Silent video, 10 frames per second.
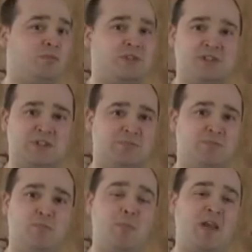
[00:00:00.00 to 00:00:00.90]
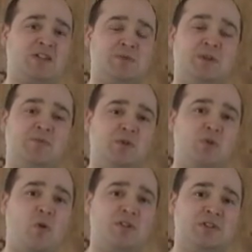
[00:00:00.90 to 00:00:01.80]
just make some different
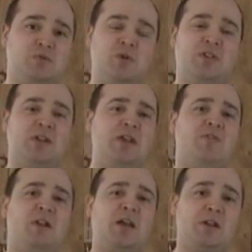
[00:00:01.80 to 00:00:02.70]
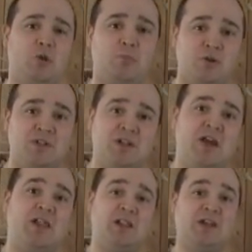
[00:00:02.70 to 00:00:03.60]
noises with it to give it like a little
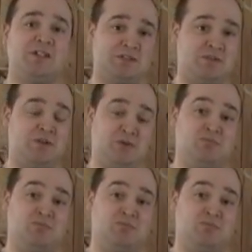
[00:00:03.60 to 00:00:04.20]
personality, like it's